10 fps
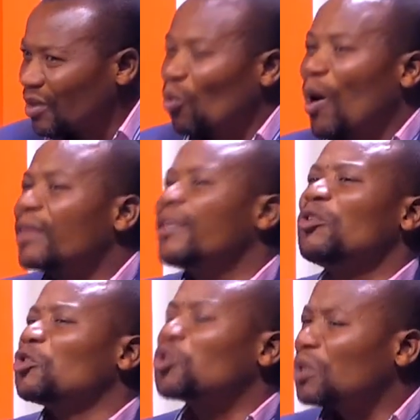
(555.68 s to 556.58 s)
One thing
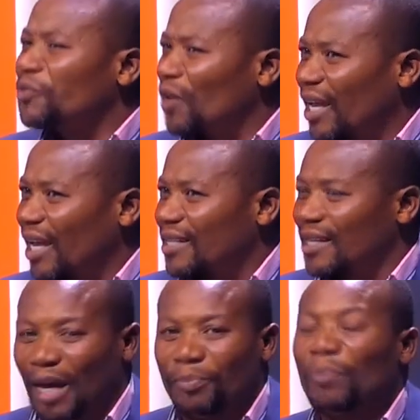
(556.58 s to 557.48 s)
you shouldn't forget,
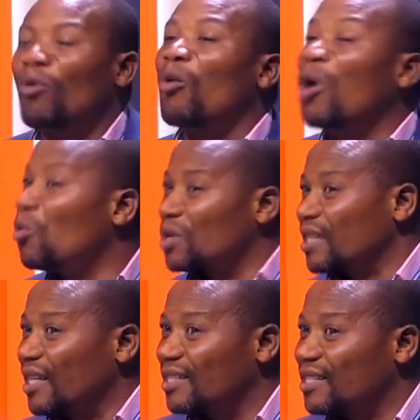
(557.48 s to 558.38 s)
there are people who are
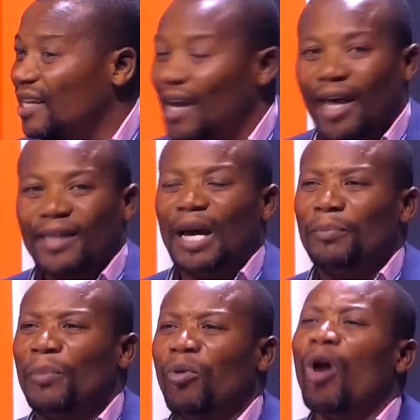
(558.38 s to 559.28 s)
well-researched. There are
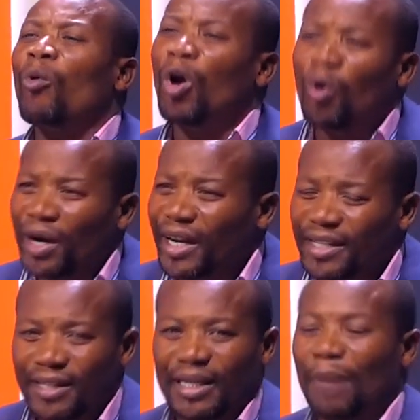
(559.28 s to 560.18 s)
people who are
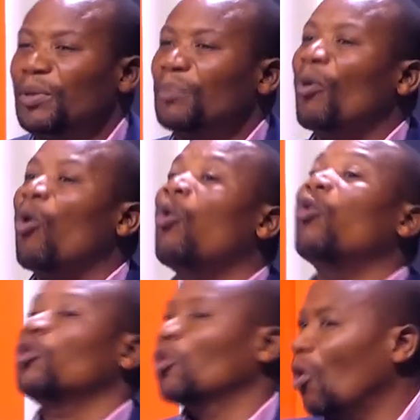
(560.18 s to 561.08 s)
well-read. There are people
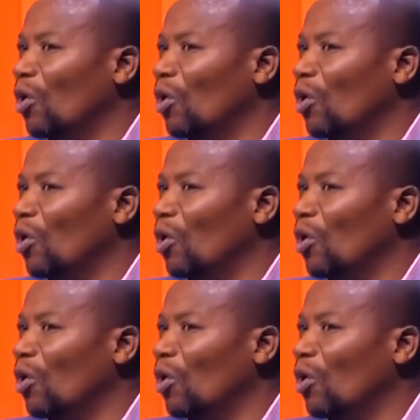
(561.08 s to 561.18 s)
who know.